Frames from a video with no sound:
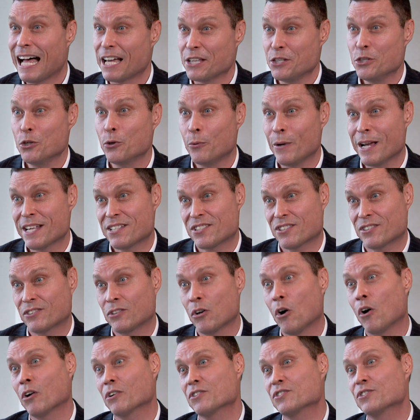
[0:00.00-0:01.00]
US
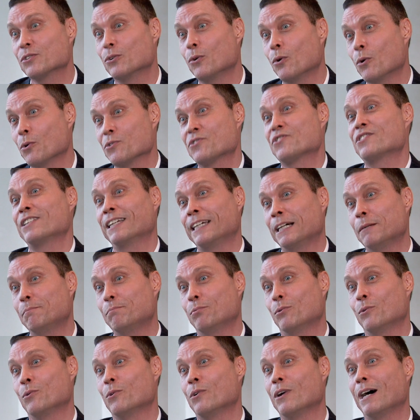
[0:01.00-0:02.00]
stocks or
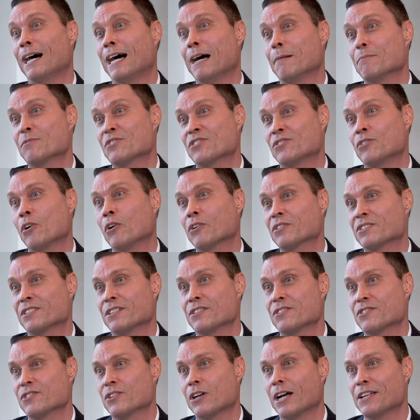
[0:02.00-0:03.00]
Singapore stocks
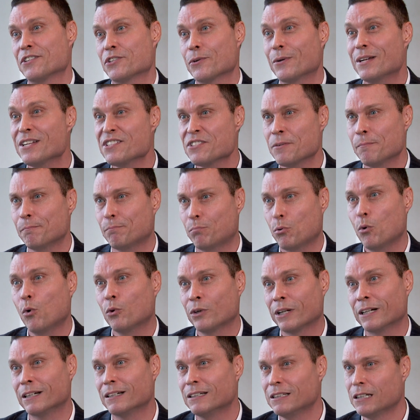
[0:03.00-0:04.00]
inside. So it is
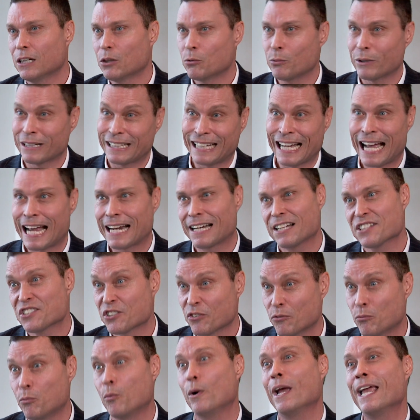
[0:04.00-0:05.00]
important, regardless
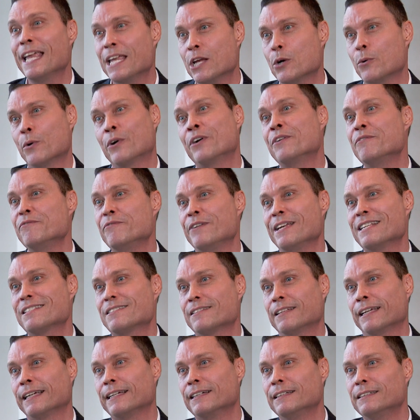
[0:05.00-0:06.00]
of where you are
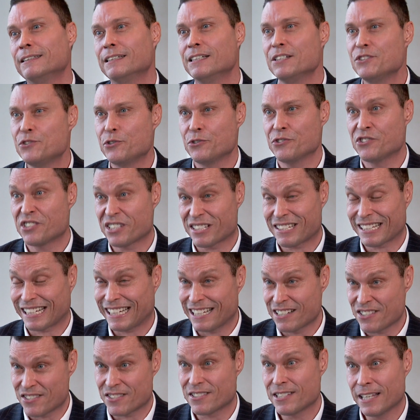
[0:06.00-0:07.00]
investing, to
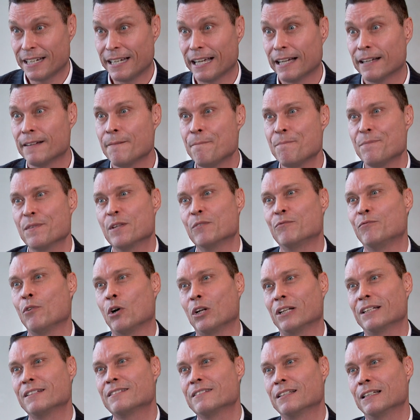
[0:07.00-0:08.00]
consider the
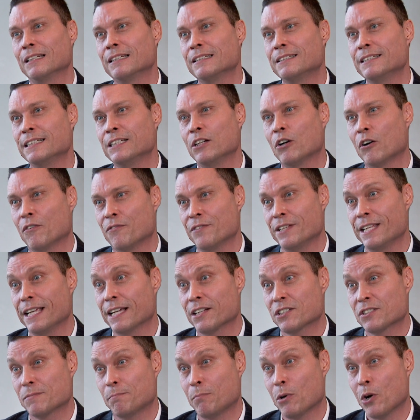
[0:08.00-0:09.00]
volatility of the
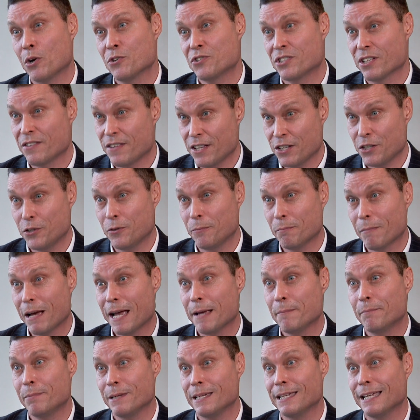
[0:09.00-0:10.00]
exposure that you may
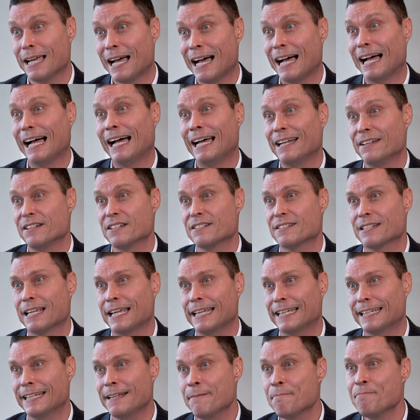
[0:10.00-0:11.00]
be
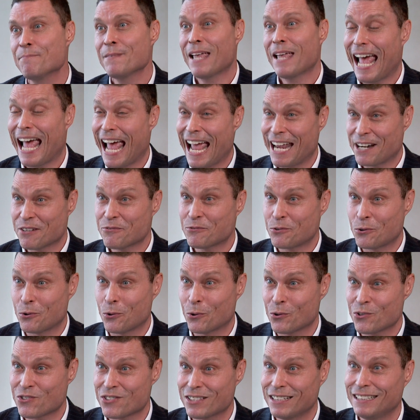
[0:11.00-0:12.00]
undertaking. And of
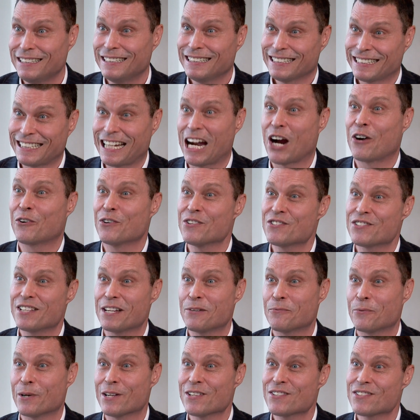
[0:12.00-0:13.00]
course, currency
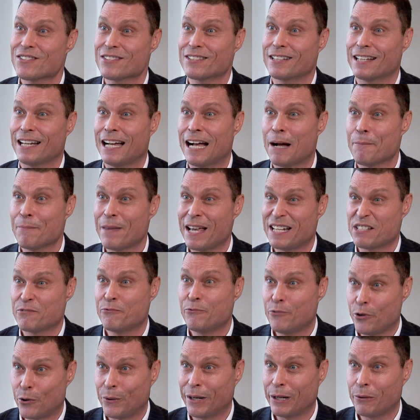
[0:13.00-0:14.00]
risk. That's
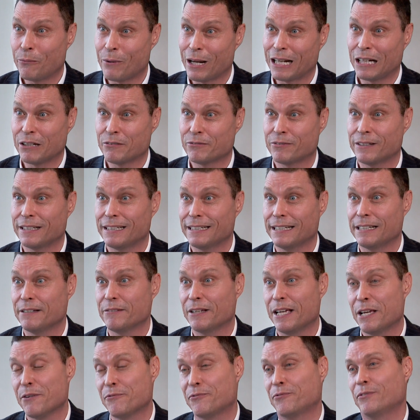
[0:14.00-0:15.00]
very relevant.
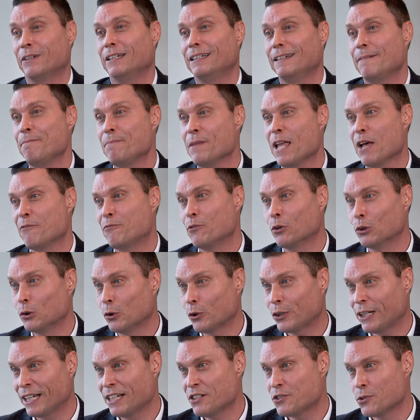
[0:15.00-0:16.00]
If you're
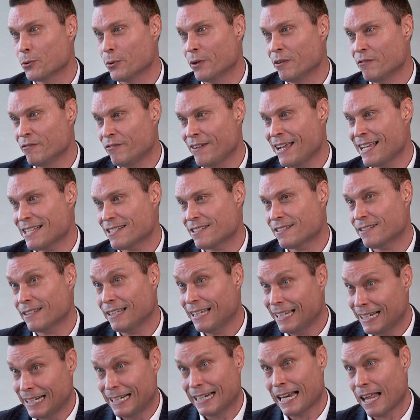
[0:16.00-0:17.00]
looking to invest
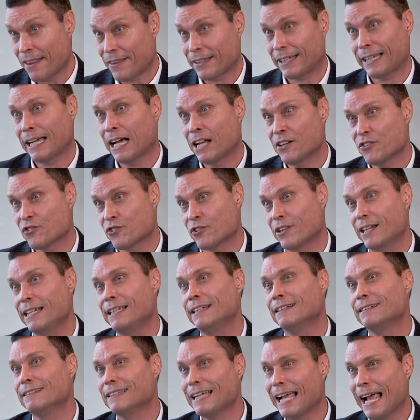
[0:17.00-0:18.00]
in another country
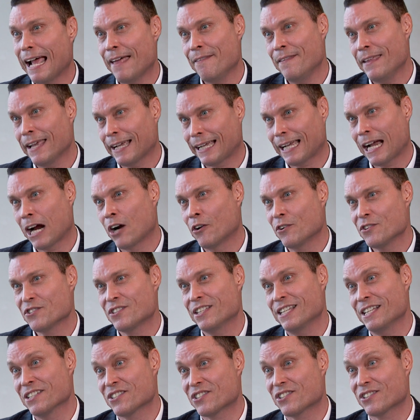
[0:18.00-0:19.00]
and their
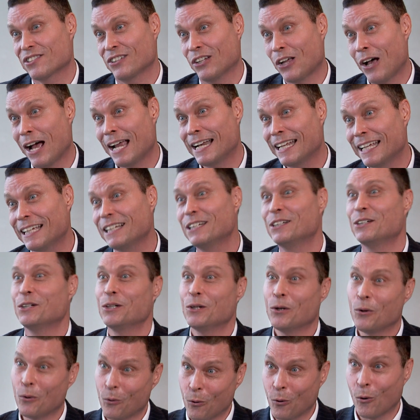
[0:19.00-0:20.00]
currency is sliding,
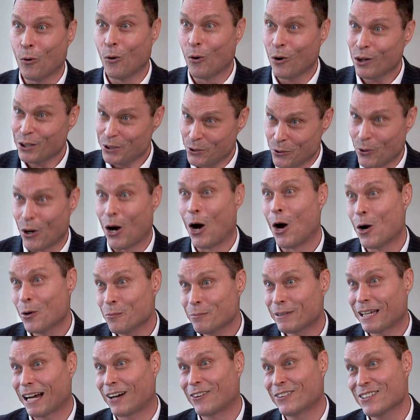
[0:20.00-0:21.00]
or your home
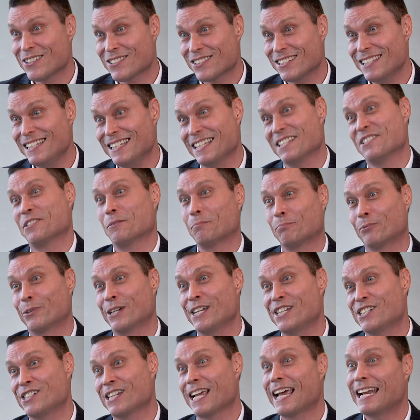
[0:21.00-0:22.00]
currency is
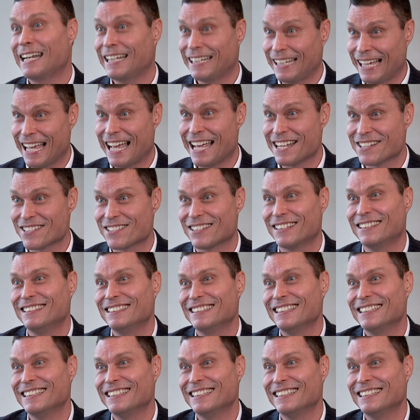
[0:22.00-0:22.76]
appreciating, as